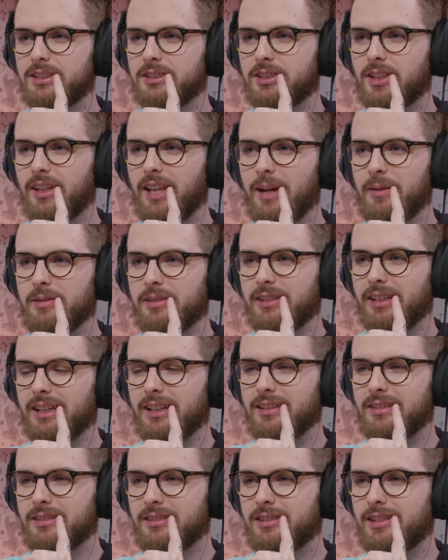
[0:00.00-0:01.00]
So that's
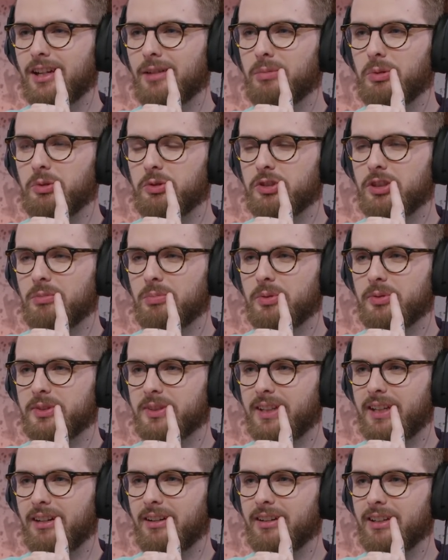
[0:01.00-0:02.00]
double, triple
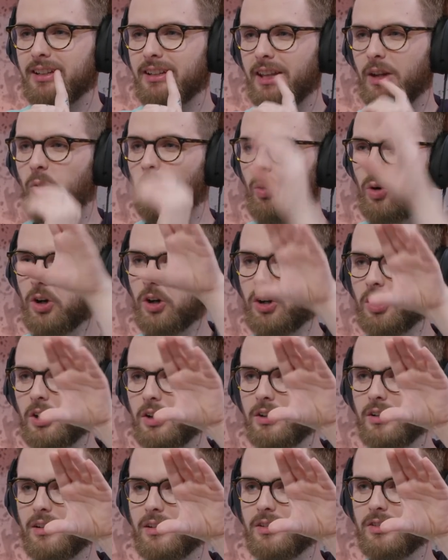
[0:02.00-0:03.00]
scary.
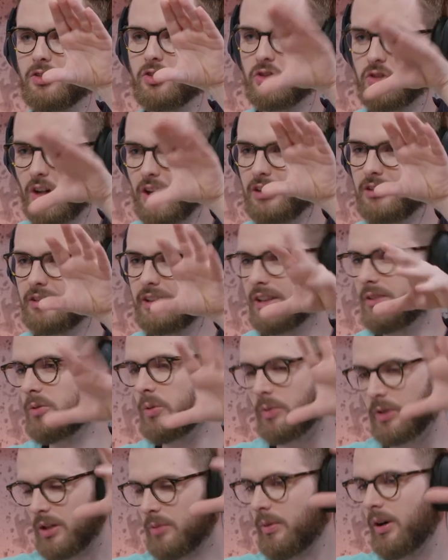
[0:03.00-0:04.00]
We're struggling
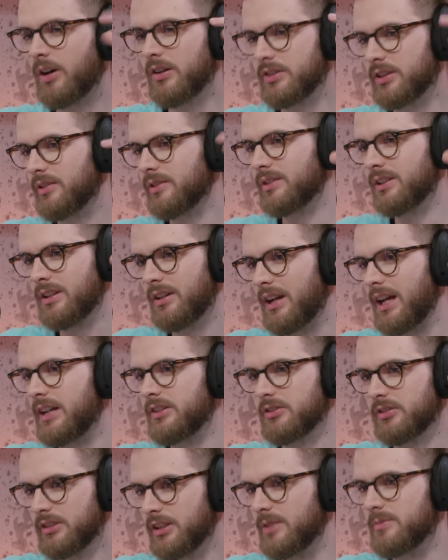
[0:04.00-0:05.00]
when we compare ourselves to
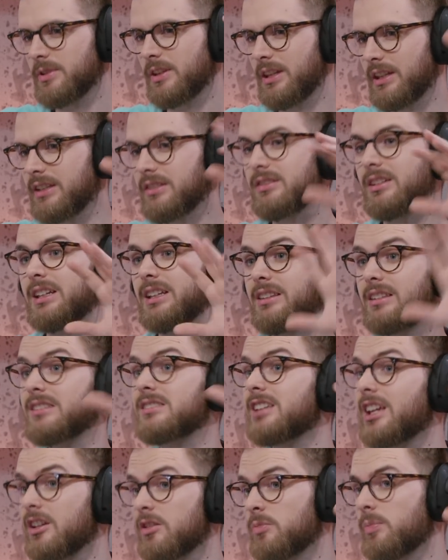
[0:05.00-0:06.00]
international teams. I think it's the
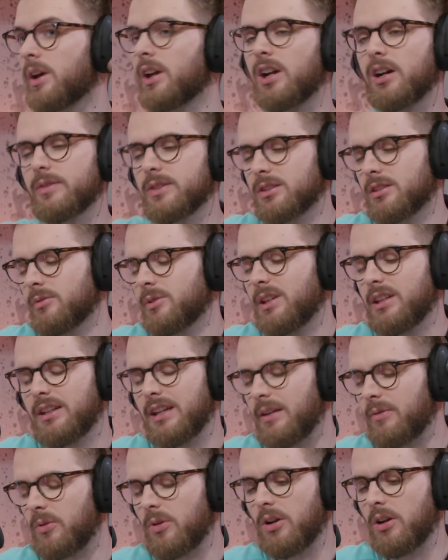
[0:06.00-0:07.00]
safe bet. Obviously, we can
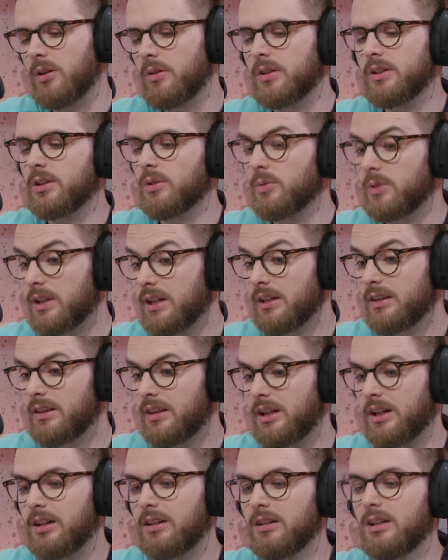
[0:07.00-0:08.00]
never know until we
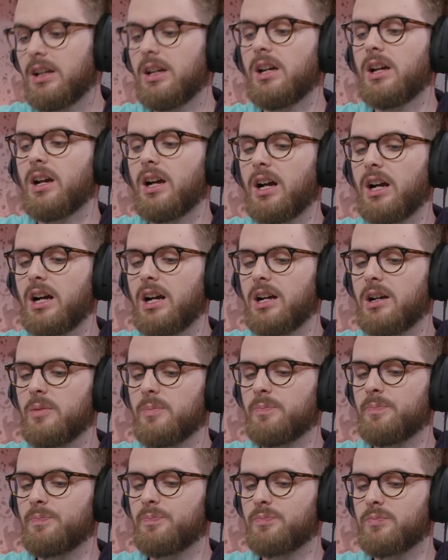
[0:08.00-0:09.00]
get there.
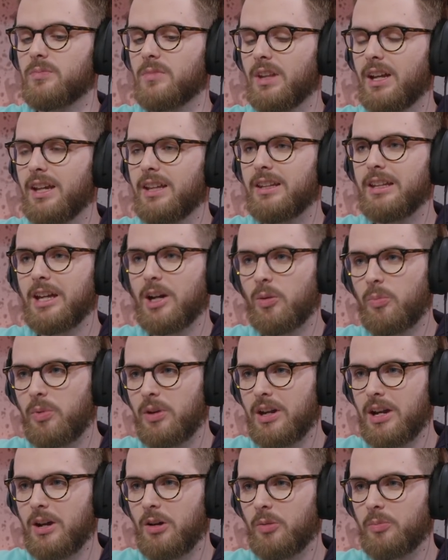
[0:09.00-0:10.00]
And the
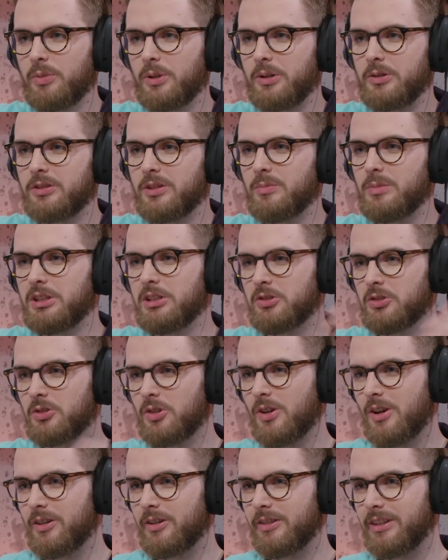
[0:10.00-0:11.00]
LPL appears to be
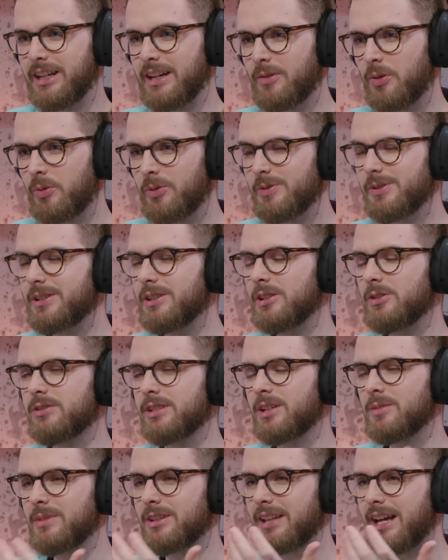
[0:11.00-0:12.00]
stronger than ever. What was it you
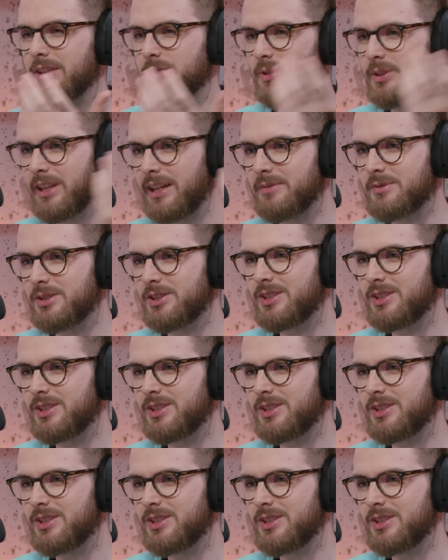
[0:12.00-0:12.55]
said to me last week? They have